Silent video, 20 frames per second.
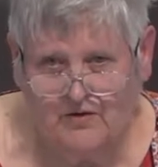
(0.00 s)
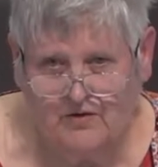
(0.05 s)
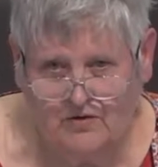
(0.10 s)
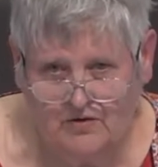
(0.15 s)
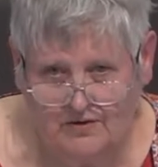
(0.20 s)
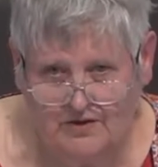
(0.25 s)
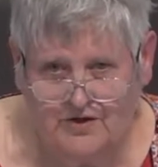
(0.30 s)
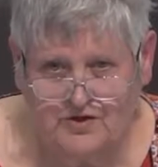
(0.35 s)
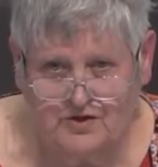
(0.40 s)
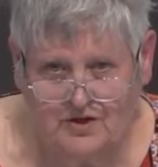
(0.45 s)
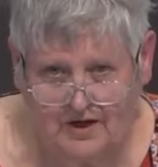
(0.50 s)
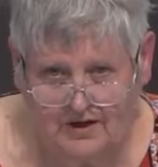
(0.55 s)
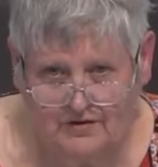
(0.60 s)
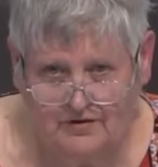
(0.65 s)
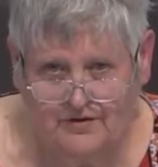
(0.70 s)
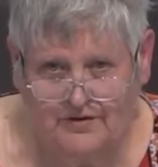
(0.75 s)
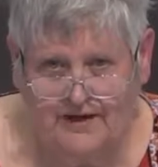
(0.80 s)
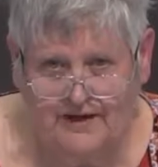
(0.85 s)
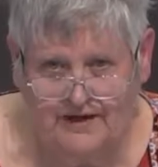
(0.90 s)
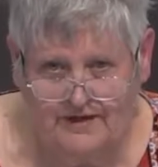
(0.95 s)
early
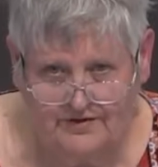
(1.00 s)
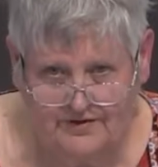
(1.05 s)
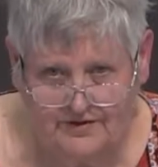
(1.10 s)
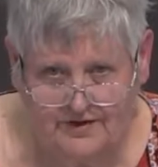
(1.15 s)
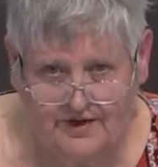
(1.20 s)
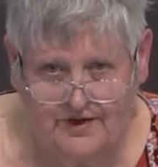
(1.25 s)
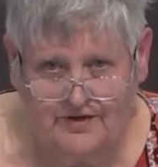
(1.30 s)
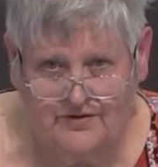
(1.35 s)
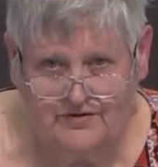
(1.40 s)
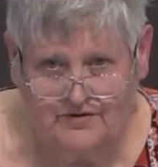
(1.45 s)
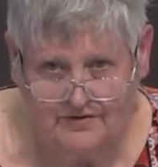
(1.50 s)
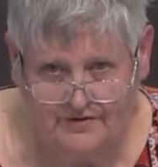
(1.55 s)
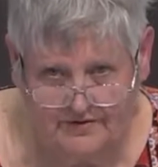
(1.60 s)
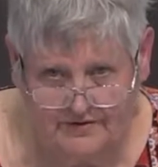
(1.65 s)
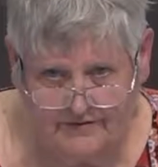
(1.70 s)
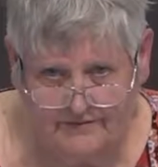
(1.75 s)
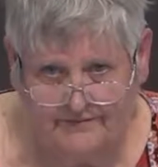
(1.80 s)
childhood education.